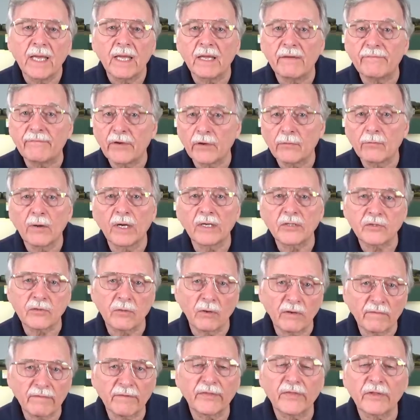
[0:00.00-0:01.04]
If your runs
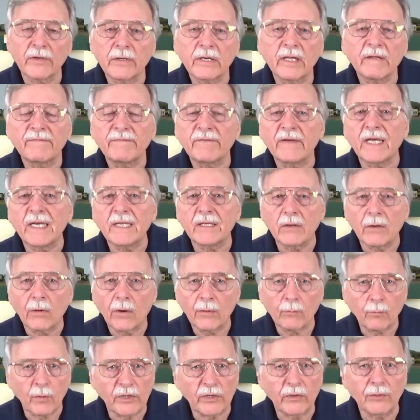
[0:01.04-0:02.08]
are over 30 feet,
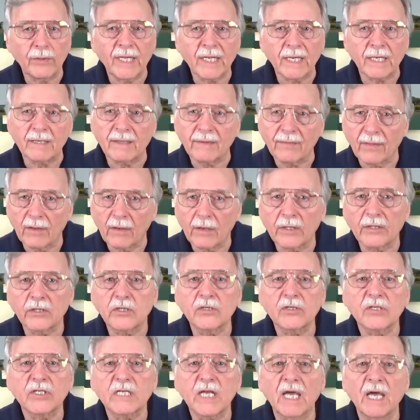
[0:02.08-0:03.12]
and when you get into the
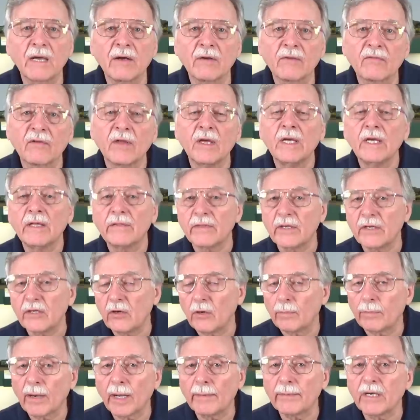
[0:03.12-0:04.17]
larger scales, then
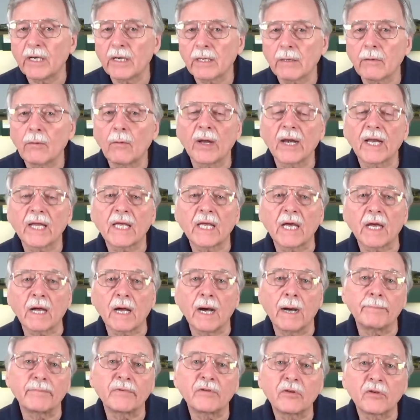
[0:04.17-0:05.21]
you're probably going to want to kick
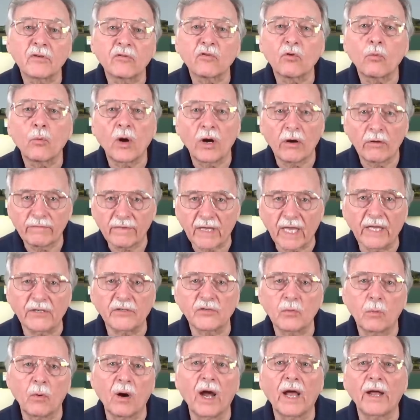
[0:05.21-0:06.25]
up to 12
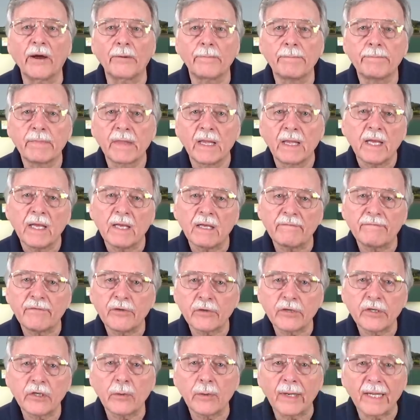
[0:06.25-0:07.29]
gauge wire. If
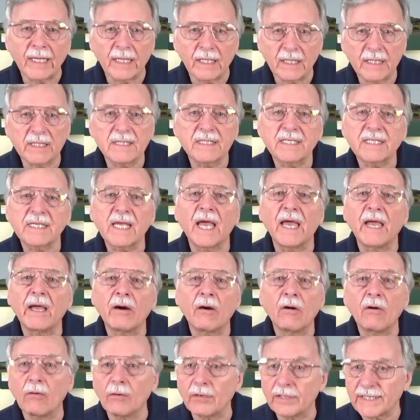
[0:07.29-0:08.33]
you're doing N
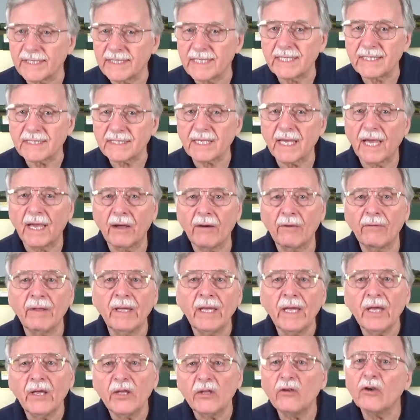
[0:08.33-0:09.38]
scale or Z scale,
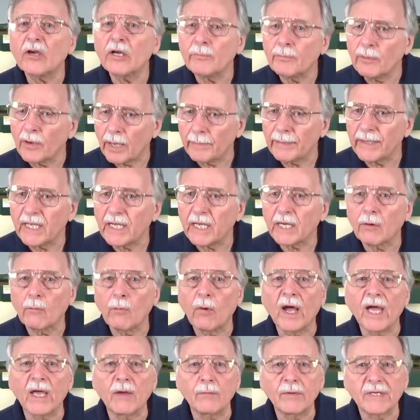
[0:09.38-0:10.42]
you can probably get
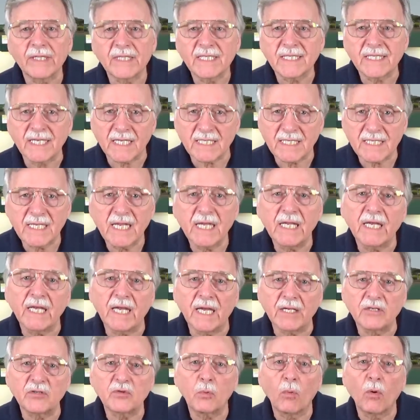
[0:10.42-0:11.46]
away with 16
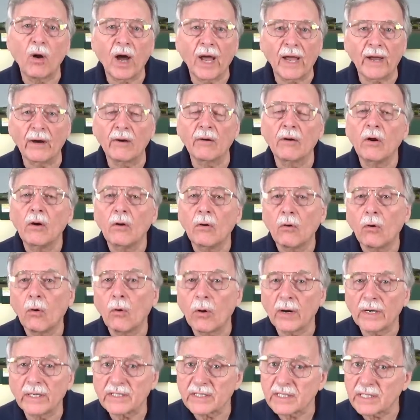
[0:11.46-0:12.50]
gauge wire,
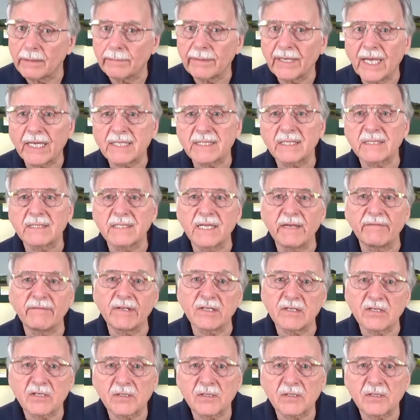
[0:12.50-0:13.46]
or in some cases even